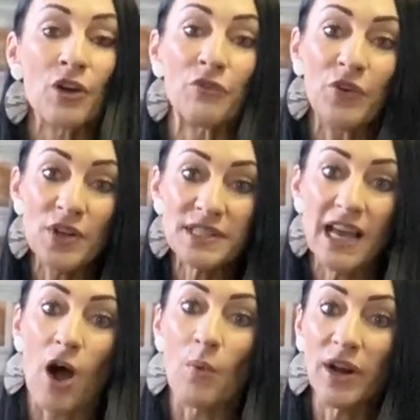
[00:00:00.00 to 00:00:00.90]
Firstly,
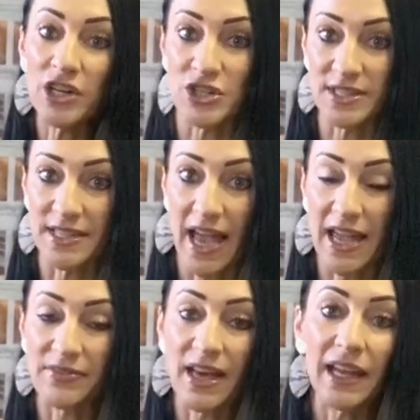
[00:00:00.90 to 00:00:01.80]
I want to just
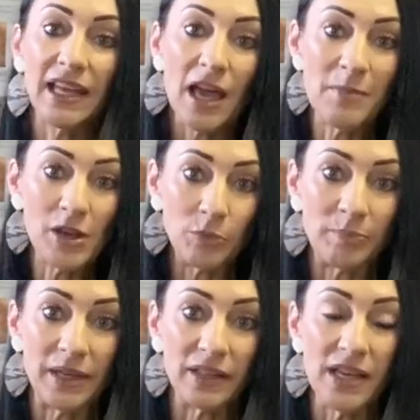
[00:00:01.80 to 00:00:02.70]
say that a chemical
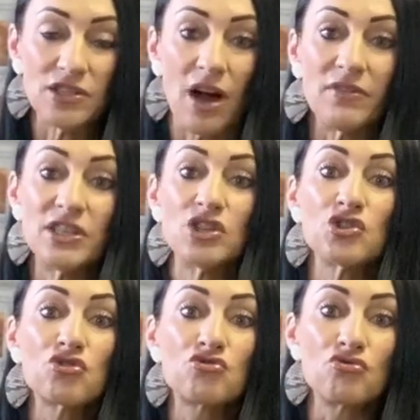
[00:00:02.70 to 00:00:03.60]
peel is obviously
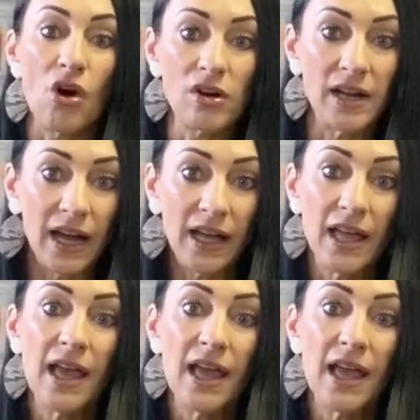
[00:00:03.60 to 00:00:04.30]
stronger